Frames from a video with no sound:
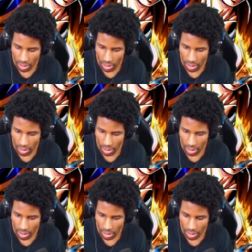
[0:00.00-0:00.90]
Uh,
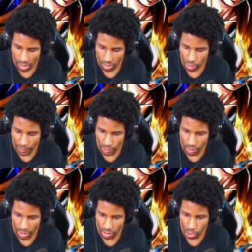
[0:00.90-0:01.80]
I don't expect you
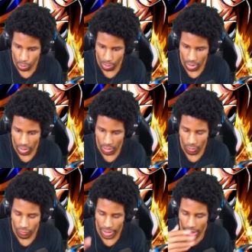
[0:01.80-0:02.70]
to get a super
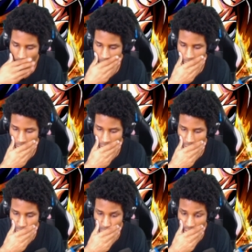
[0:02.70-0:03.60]
off.
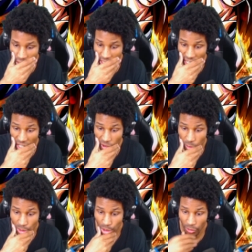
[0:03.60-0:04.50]
Uh, Trunks, I don't know
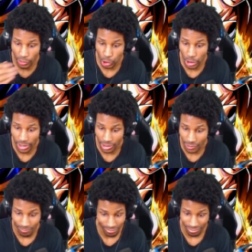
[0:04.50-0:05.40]
what to do for Trunks.
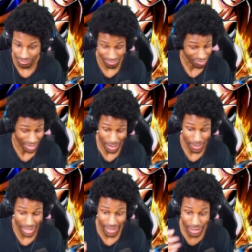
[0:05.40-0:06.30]
As
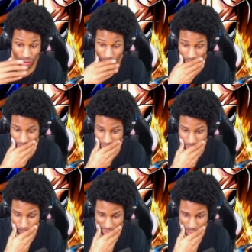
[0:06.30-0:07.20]
many additionals as,
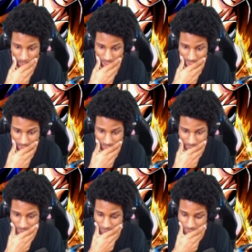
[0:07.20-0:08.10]
as possible? I don't know.